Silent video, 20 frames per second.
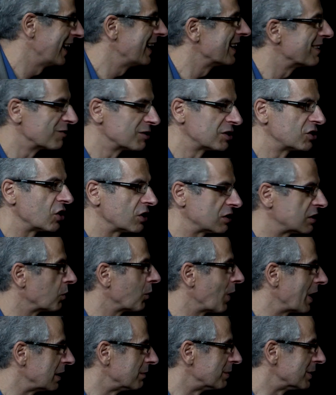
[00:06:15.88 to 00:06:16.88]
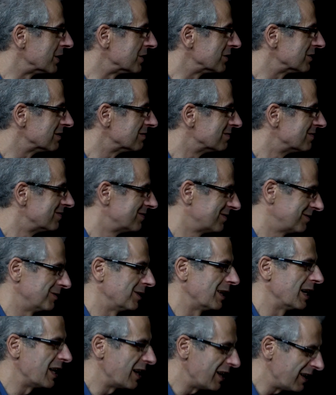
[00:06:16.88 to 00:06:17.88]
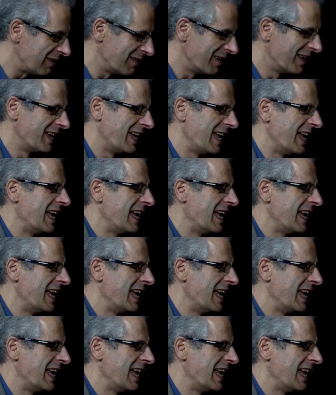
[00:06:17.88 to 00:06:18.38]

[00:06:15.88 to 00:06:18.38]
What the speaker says: It was just a weather balloon. Well,